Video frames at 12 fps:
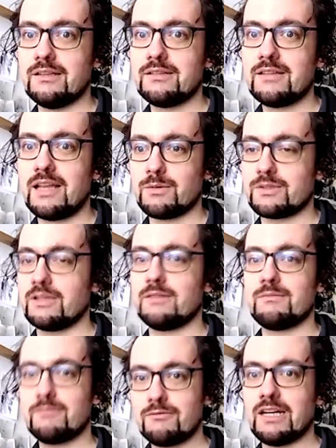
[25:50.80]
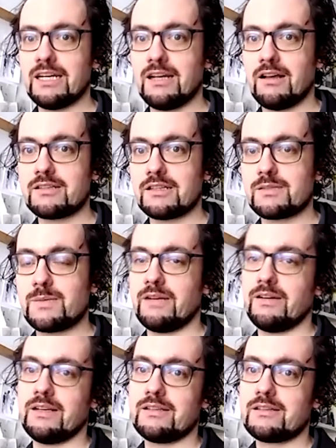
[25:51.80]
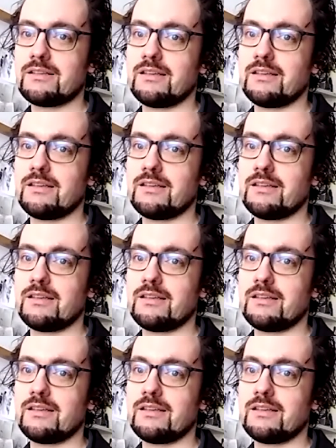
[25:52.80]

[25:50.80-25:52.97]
that was a really nice experience.